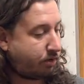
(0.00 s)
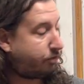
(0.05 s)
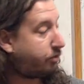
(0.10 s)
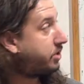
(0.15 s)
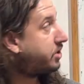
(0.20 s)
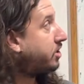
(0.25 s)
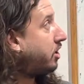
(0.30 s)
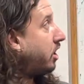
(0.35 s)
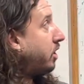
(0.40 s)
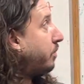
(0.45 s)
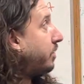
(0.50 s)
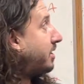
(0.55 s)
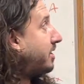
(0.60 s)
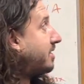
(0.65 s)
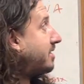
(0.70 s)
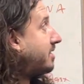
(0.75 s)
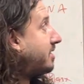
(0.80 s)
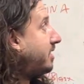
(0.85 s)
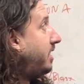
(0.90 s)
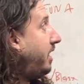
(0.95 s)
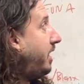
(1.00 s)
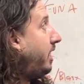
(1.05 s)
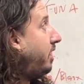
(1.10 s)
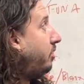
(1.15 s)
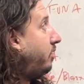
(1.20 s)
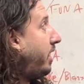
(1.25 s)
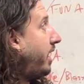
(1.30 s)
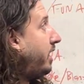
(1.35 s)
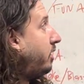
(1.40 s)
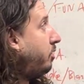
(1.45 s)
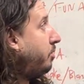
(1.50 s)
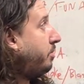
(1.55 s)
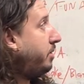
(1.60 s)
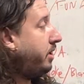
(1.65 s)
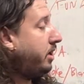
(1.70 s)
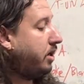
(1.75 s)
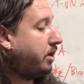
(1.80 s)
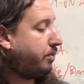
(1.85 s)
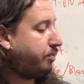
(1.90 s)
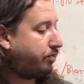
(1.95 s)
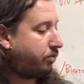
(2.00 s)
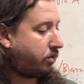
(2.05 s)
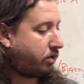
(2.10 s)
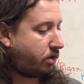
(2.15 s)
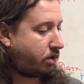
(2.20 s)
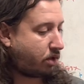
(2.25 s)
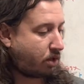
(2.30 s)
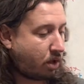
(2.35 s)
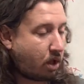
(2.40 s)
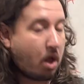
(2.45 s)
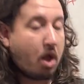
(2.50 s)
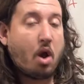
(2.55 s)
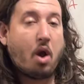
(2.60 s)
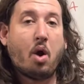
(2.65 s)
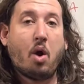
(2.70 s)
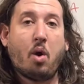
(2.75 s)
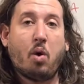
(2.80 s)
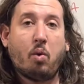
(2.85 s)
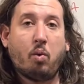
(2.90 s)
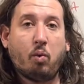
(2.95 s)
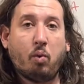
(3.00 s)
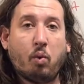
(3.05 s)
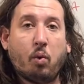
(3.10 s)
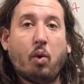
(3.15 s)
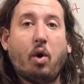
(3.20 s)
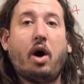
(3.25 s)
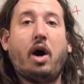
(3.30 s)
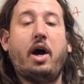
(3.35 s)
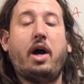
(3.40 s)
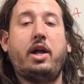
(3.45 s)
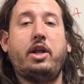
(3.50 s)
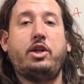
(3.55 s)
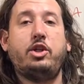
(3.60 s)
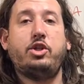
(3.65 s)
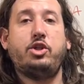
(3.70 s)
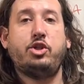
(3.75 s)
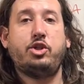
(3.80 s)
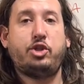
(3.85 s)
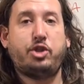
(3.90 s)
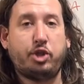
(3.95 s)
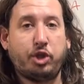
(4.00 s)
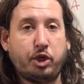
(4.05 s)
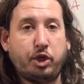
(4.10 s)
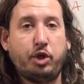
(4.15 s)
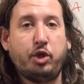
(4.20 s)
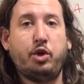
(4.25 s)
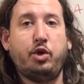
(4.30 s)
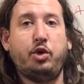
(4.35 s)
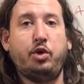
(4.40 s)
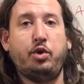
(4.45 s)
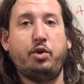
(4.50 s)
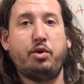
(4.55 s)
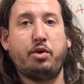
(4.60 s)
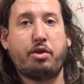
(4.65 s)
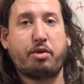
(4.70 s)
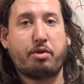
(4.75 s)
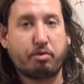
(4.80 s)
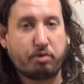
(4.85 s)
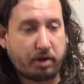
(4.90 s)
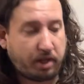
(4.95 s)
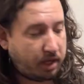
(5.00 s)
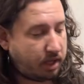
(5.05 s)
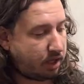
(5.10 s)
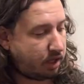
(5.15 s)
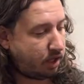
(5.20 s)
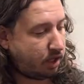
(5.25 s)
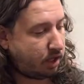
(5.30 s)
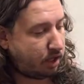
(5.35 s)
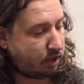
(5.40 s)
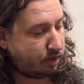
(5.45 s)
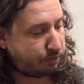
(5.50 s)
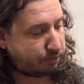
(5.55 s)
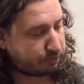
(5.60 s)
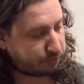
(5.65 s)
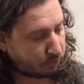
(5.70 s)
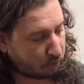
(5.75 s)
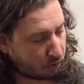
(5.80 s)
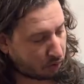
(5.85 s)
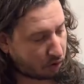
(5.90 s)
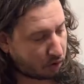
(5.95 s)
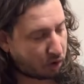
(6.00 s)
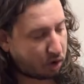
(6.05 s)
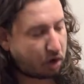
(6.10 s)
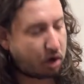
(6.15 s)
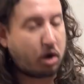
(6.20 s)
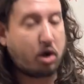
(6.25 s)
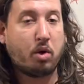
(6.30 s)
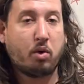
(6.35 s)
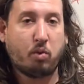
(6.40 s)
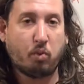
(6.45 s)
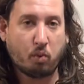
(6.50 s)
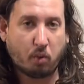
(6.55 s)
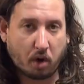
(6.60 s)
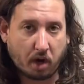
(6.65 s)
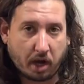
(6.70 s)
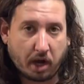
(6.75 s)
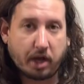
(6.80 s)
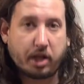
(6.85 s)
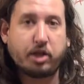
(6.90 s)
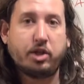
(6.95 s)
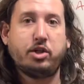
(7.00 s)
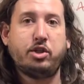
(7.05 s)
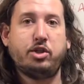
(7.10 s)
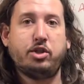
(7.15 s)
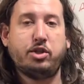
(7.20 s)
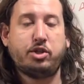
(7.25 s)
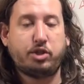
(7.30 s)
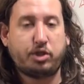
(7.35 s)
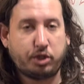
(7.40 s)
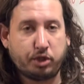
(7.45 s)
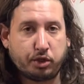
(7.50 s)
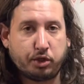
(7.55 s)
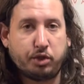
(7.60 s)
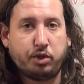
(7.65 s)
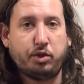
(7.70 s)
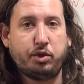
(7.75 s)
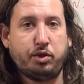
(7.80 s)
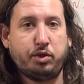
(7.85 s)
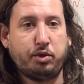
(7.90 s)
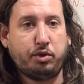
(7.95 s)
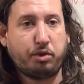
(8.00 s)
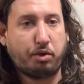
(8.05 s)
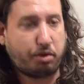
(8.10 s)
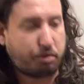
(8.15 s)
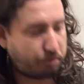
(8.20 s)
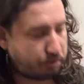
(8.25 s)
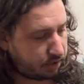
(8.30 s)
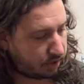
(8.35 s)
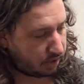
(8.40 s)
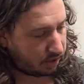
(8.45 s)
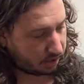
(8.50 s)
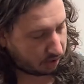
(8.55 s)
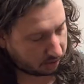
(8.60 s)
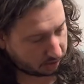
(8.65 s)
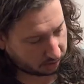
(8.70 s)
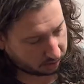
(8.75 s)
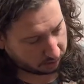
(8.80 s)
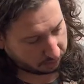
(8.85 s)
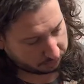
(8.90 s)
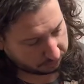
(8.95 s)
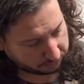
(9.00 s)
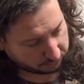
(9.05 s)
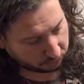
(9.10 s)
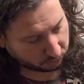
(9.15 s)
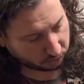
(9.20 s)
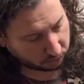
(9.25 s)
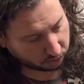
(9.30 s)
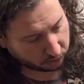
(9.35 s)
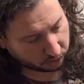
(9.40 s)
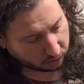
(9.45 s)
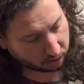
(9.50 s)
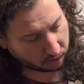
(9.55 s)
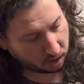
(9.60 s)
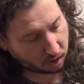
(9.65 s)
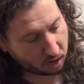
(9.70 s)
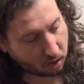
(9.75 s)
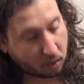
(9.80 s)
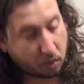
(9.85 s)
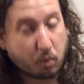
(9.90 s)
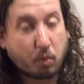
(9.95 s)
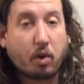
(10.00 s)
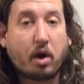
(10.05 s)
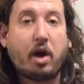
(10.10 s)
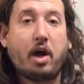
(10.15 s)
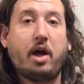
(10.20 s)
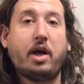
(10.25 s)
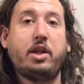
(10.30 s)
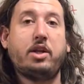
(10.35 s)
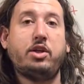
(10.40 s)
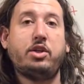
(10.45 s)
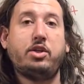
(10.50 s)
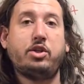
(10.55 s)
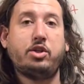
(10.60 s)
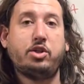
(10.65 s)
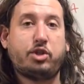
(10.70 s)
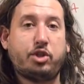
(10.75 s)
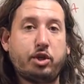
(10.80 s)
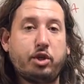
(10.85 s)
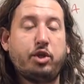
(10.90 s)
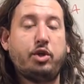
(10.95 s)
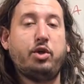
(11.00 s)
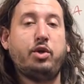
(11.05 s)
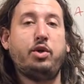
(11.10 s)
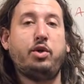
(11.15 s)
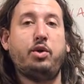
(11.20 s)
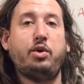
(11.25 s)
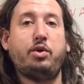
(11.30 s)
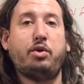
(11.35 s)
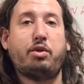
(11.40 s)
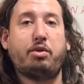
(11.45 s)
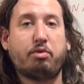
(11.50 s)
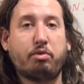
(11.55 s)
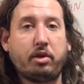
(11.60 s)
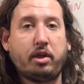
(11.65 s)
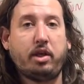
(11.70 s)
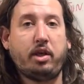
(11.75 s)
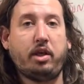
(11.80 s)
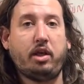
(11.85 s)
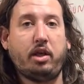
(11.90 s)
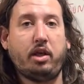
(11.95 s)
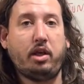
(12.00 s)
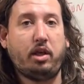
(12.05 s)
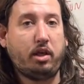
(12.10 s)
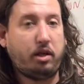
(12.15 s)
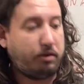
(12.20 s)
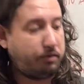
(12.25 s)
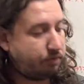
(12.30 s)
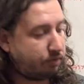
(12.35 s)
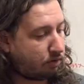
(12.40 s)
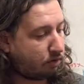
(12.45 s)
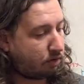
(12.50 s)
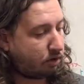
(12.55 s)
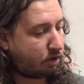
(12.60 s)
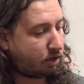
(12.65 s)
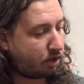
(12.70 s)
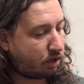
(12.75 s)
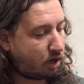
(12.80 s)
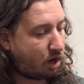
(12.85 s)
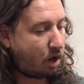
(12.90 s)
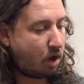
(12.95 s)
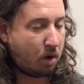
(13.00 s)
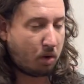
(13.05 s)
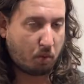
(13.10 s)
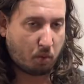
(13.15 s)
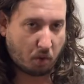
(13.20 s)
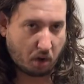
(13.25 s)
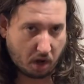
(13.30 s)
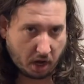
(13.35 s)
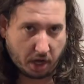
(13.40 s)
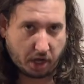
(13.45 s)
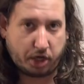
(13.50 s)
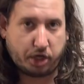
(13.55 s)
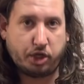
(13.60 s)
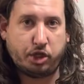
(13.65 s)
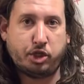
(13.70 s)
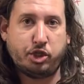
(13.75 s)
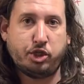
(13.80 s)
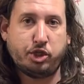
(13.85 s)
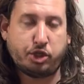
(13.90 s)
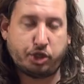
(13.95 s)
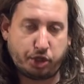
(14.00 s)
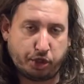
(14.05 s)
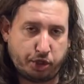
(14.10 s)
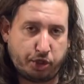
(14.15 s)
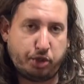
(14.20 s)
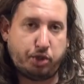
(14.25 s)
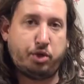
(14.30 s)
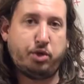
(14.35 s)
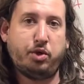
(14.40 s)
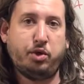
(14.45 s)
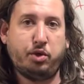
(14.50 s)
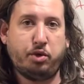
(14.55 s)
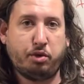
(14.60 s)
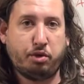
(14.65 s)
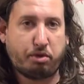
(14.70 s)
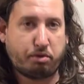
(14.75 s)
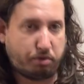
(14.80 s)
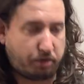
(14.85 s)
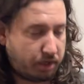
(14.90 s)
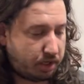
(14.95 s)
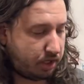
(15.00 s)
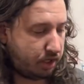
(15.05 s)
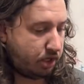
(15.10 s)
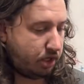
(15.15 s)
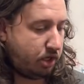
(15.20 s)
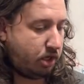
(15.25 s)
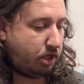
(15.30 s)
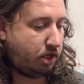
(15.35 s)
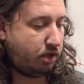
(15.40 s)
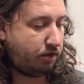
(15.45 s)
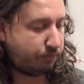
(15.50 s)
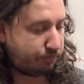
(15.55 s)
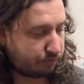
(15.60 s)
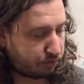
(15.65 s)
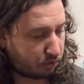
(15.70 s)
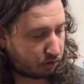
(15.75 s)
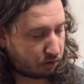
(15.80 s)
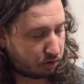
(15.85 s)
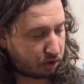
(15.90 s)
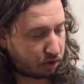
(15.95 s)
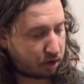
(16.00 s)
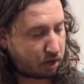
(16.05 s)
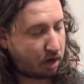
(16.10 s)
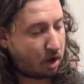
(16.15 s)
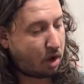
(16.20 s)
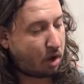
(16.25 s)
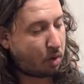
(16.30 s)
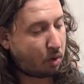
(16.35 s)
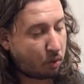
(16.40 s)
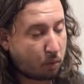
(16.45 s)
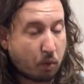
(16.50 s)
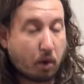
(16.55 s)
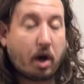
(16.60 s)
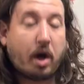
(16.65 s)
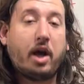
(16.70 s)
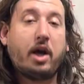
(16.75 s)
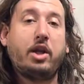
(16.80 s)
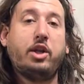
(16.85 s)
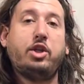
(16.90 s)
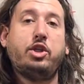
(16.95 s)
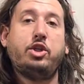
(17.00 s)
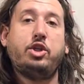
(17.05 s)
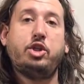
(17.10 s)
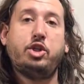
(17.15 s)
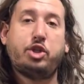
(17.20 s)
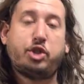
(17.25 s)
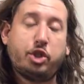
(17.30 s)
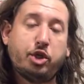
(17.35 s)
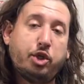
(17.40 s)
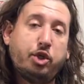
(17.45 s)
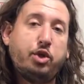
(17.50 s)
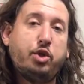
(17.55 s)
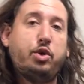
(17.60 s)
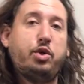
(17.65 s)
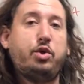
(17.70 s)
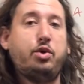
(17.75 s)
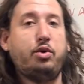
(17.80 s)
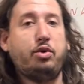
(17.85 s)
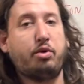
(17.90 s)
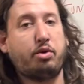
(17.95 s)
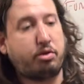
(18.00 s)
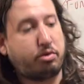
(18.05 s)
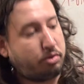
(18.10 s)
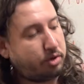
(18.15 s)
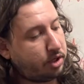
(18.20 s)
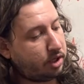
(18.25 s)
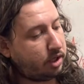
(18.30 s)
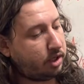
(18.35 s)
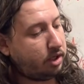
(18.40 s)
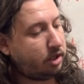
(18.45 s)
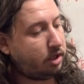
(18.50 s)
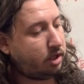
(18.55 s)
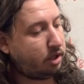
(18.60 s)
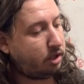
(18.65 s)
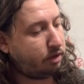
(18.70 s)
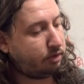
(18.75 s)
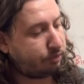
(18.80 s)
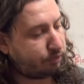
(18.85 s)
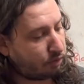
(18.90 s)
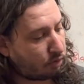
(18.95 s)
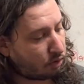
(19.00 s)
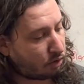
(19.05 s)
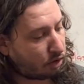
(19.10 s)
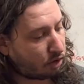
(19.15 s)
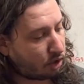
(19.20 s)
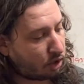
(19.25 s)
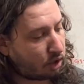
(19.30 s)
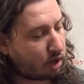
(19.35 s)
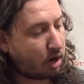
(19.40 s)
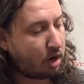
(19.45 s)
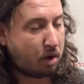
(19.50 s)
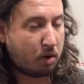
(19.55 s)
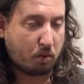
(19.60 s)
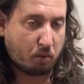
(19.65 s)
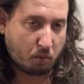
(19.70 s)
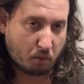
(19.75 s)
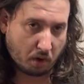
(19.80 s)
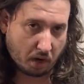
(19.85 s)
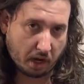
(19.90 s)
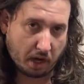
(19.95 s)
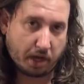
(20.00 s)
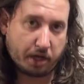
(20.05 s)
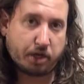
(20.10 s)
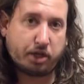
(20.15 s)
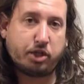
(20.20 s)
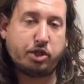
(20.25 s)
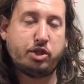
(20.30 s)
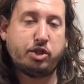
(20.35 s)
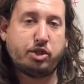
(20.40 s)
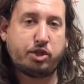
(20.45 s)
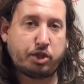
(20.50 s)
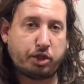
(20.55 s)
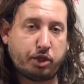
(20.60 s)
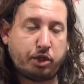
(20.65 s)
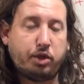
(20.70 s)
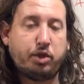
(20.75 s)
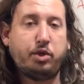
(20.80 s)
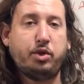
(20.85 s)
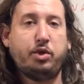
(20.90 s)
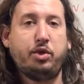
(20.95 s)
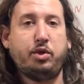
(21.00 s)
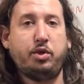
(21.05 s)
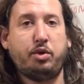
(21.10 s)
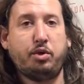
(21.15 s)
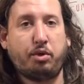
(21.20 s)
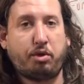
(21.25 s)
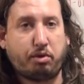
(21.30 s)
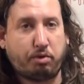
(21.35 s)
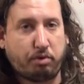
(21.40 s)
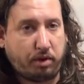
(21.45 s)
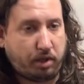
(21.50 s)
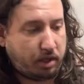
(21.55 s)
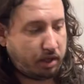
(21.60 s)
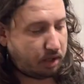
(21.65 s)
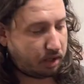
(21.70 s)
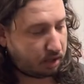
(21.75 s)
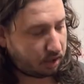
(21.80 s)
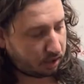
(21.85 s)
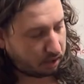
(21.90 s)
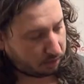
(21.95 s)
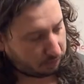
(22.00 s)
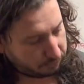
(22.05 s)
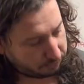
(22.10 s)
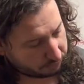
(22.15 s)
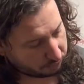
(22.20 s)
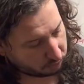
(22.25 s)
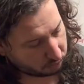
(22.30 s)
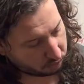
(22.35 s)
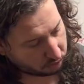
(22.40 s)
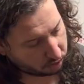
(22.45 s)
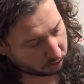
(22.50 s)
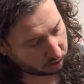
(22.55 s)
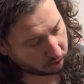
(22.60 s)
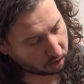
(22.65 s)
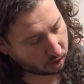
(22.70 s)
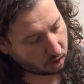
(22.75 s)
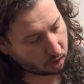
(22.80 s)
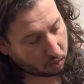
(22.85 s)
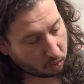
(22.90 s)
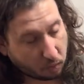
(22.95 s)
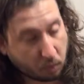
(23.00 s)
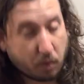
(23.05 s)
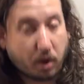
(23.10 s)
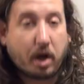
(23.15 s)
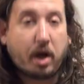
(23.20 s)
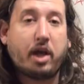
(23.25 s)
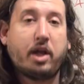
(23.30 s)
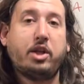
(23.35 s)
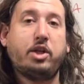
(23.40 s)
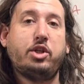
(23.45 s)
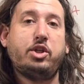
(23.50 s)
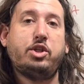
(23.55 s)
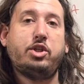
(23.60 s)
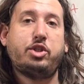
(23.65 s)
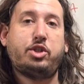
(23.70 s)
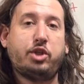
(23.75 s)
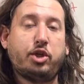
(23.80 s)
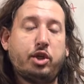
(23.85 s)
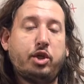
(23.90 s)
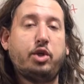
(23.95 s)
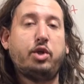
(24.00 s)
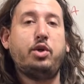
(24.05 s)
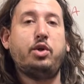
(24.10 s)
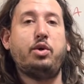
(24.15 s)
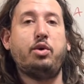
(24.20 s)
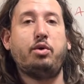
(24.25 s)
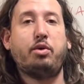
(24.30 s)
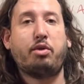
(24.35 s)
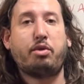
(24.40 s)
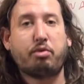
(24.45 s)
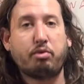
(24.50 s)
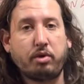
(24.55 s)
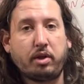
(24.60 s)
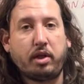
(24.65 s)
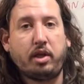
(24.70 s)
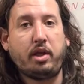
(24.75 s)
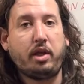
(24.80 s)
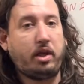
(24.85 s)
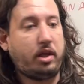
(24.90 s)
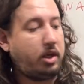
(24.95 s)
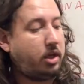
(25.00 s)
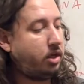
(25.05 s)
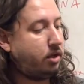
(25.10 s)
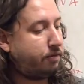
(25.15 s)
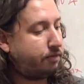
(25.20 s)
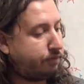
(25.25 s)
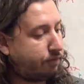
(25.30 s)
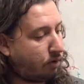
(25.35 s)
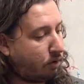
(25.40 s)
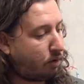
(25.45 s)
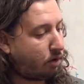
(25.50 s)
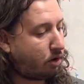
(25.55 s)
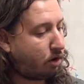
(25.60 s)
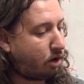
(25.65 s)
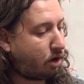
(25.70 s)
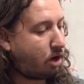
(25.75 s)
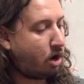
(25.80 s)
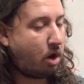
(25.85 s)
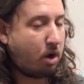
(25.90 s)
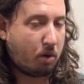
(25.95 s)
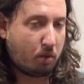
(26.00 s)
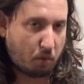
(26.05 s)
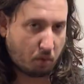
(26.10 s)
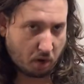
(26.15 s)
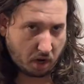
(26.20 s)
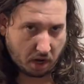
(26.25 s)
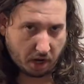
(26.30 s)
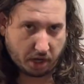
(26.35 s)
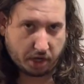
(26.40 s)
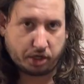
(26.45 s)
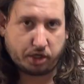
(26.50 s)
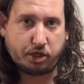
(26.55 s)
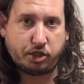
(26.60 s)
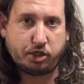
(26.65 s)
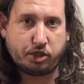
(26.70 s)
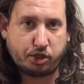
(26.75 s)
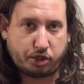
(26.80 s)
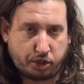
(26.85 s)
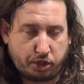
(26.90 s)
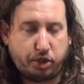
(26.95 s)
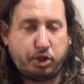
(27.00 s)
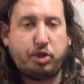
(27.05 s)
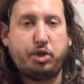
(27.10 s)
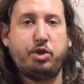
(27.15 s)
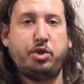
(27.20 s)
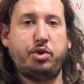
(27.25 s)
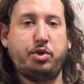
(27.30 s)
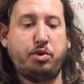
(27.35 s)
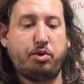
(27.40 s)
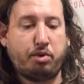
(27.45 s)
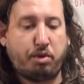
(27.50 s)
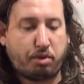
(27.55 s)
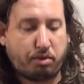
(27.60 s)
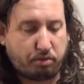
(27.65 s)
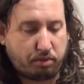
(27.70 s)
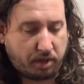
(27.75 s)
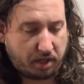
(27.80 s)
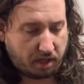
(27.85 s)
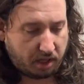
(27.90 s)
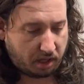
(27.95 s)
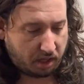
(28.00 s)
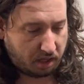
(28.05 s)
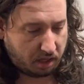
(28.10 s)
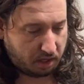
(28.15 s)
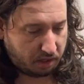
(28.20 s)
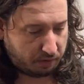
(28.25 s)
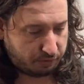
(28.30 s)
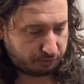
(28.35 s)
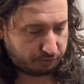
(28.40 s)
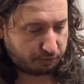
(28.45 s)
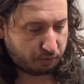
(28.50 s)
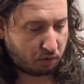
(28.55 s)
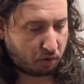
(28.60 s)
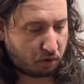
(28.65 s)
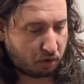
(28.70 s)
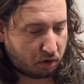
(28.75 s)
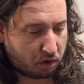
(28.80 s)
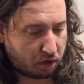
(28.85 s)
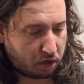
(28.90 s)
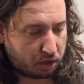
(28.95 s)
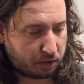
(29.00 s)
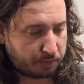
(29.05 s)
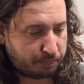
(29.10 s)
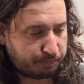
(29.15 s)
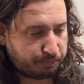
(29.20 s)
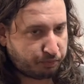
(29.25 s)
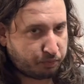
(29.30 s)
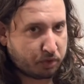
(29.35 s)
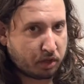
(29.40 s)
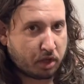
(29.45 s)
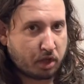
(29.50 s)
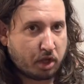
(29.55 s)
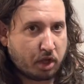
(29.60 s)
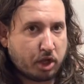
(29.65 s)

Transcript: started with the C, right? It would be 1, 2, 3, 4. 1, 2, 3, 4. 1, 2, 3, 4. 1, 2, 3, 4. 1, 2, 3, 4. 1, 2, 3, 4. 1, 2, 3, 4. 1, 2, 3, 4.